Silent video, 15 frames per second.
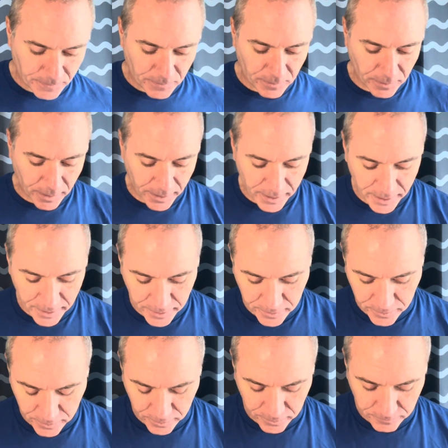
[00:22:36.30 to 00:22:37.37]
I had
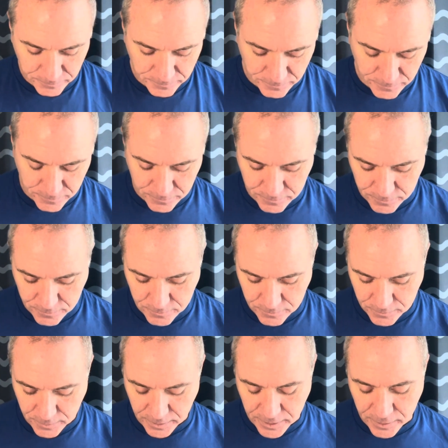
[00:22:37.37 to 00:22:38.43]
an
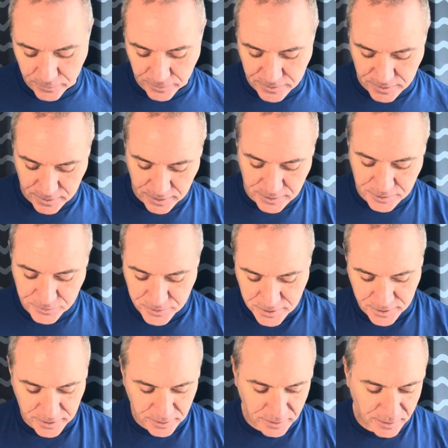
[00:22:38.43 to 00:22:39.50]

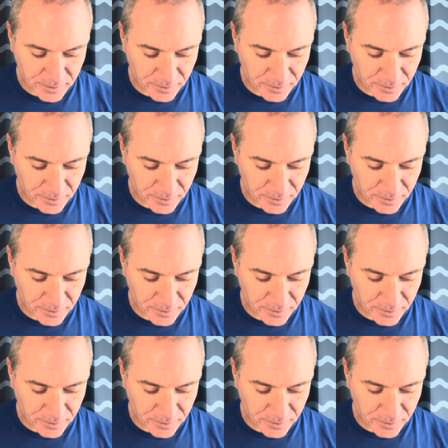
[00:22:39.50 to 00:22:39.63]
interesting